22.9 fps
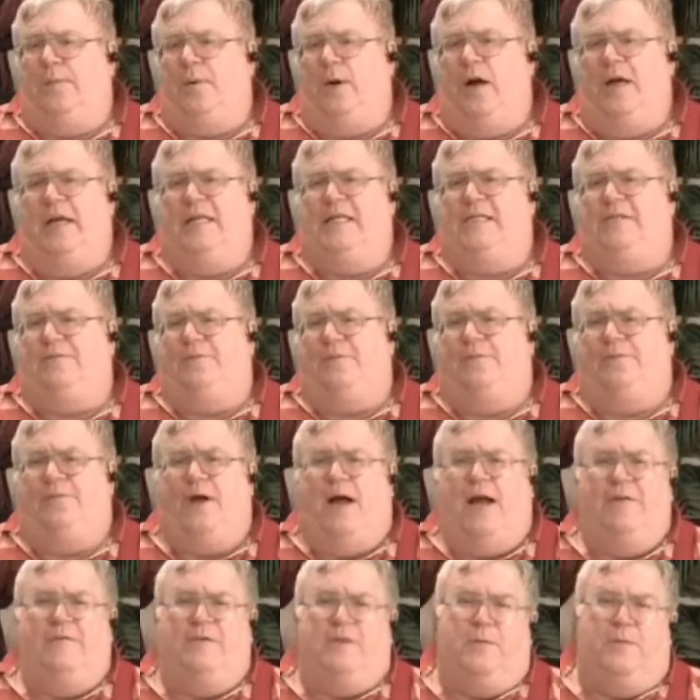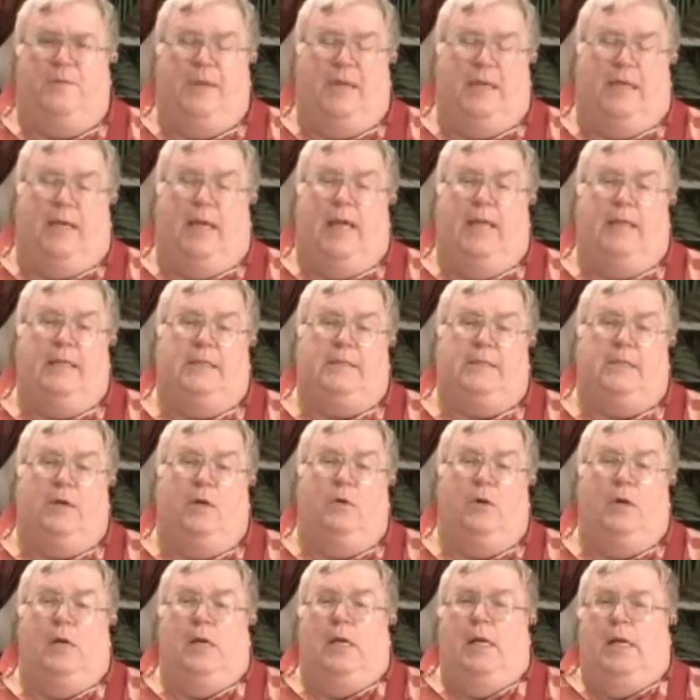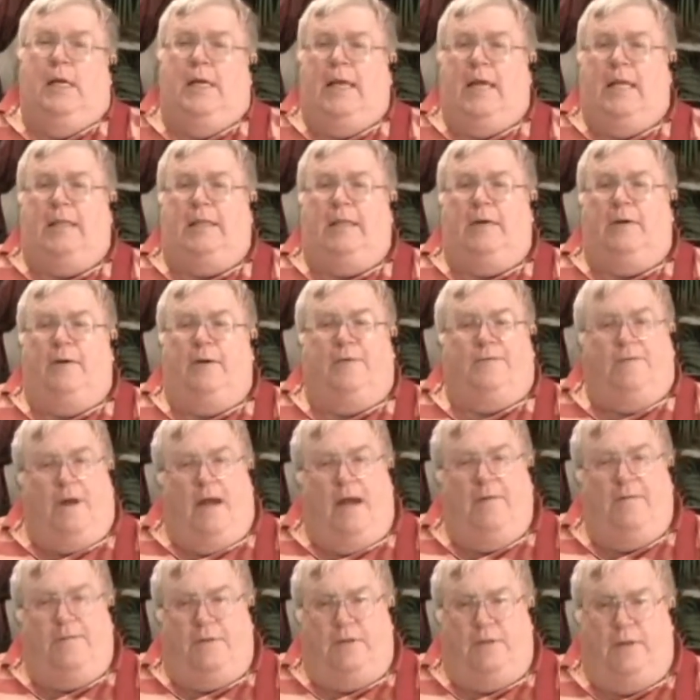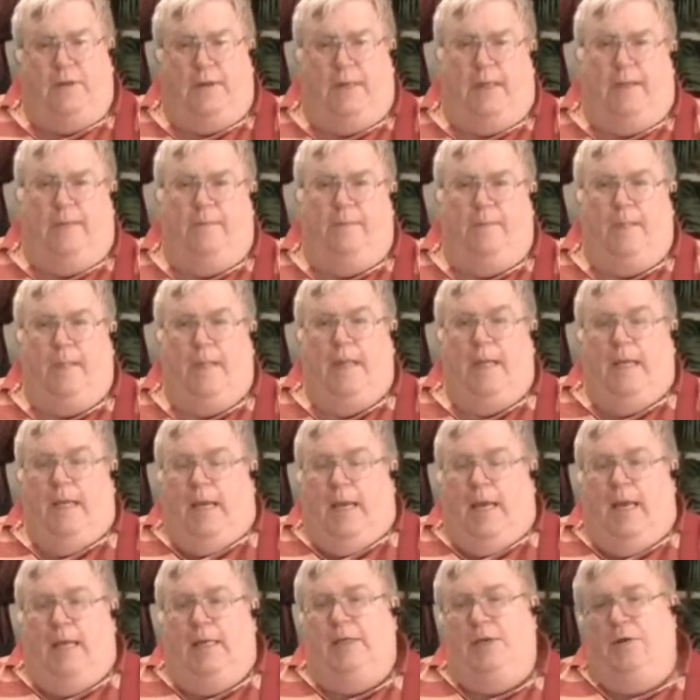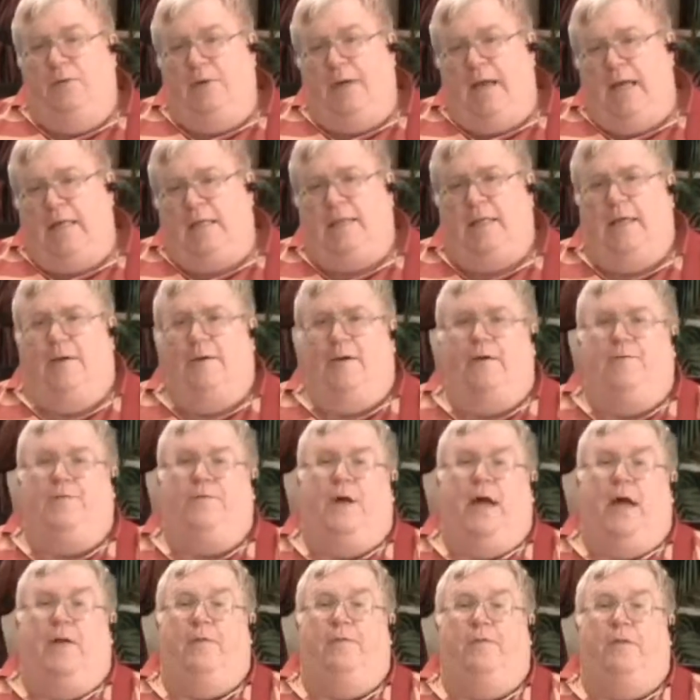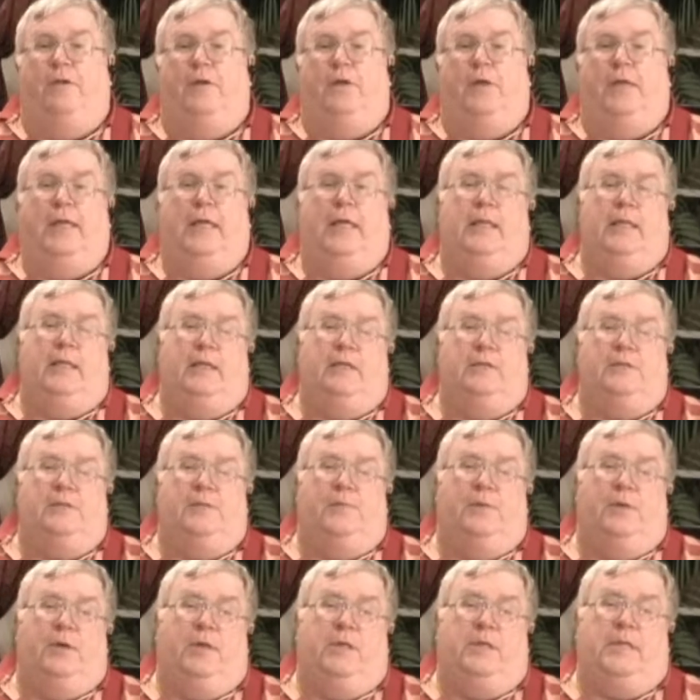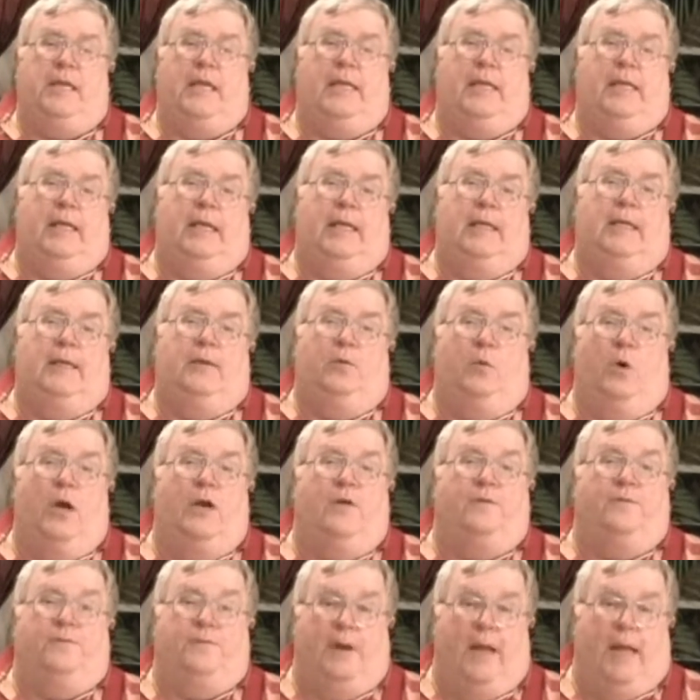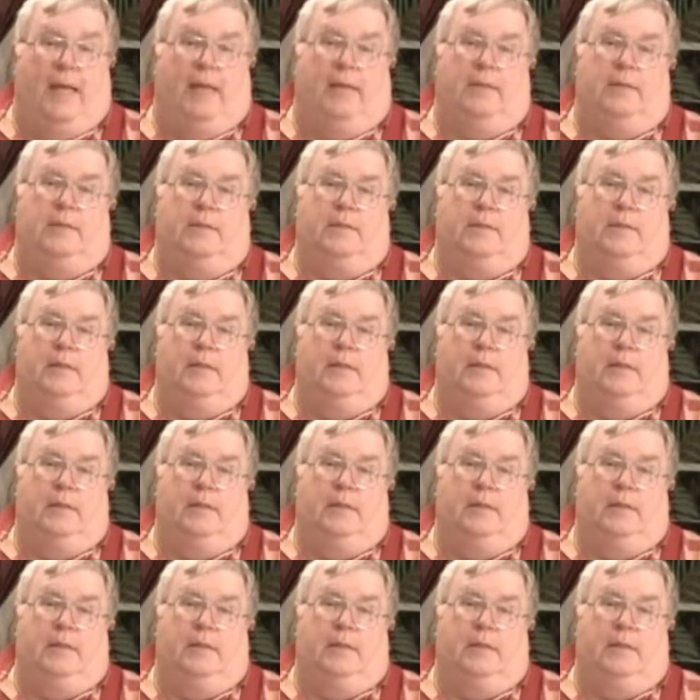the party's from 5 to midnight, so get there at 5:30. And you get there at 5:30, and there's the birthday kid and one friend.